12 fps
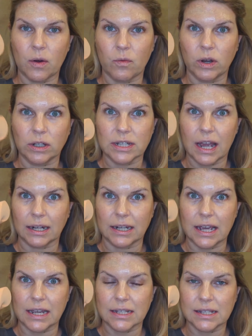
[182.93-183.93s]
Real
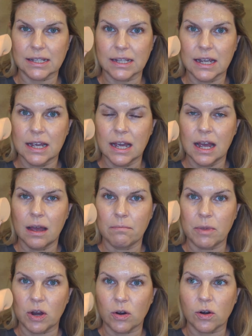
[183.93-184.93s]
Techniques
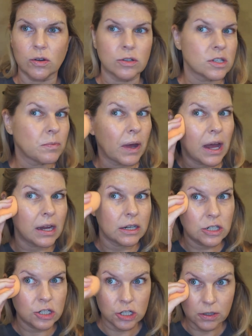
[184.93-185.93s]
Miracle
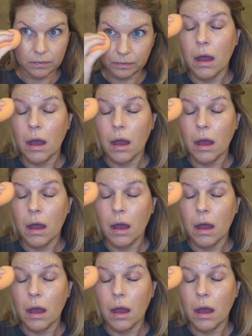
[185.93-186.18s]
Sponge.